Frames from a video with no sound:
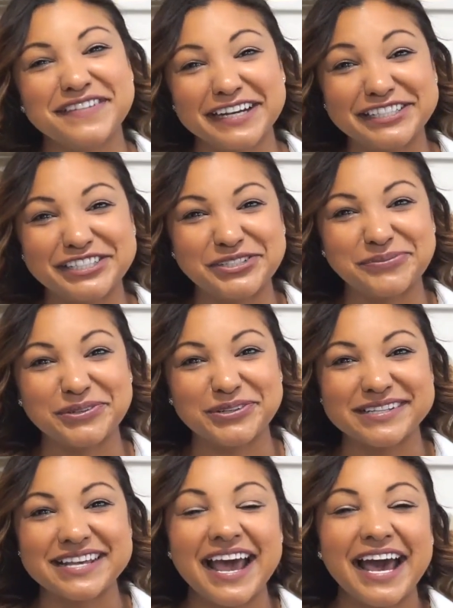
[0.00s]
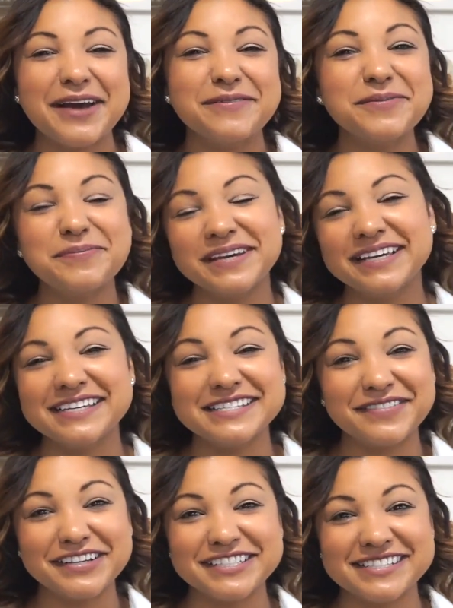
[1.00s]
vegetables. I'm the pickiest
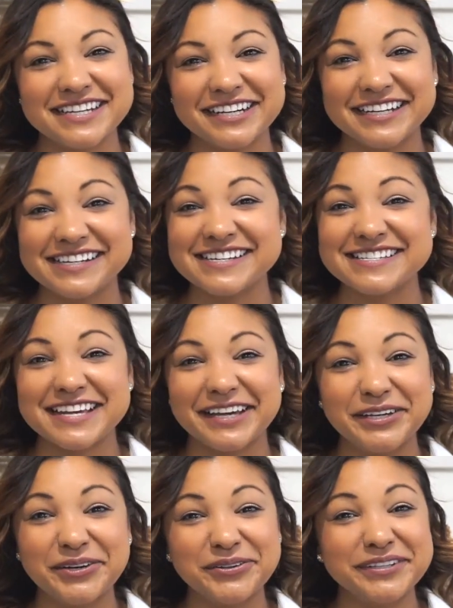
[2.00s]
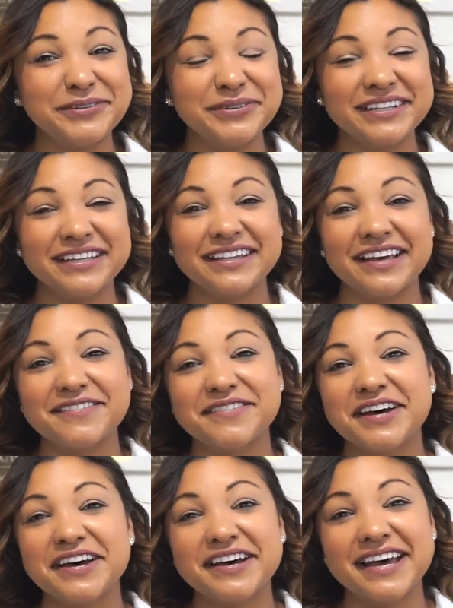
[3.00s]
vegetarian because I only really love
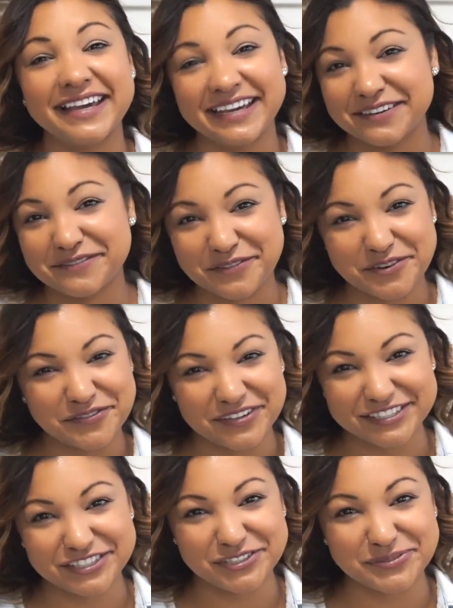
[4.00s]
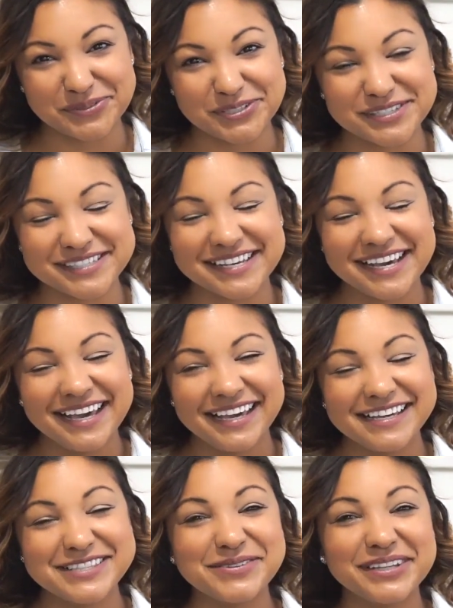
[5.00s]
a handful of vegetables
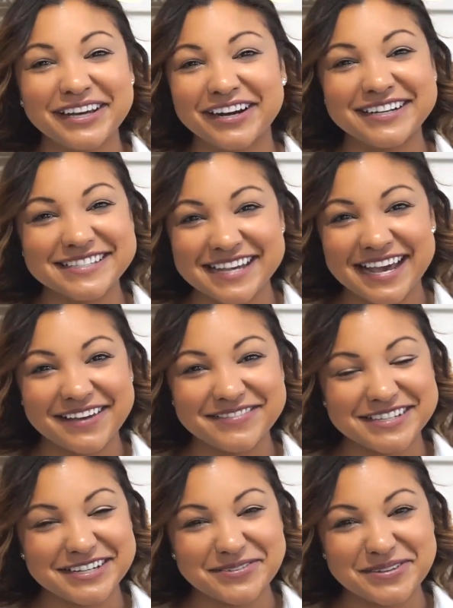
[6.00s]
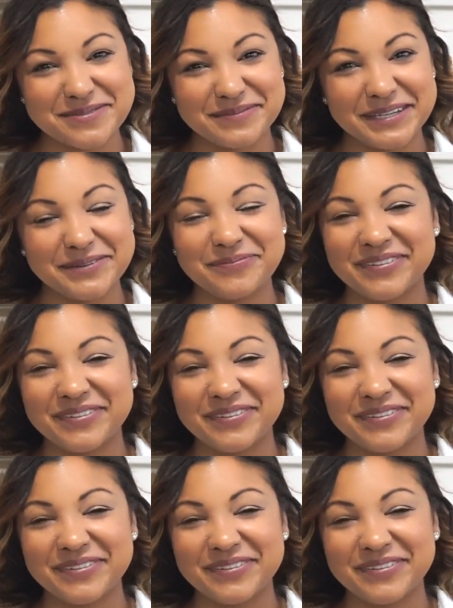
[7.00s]
it's really hard to have dinner with me,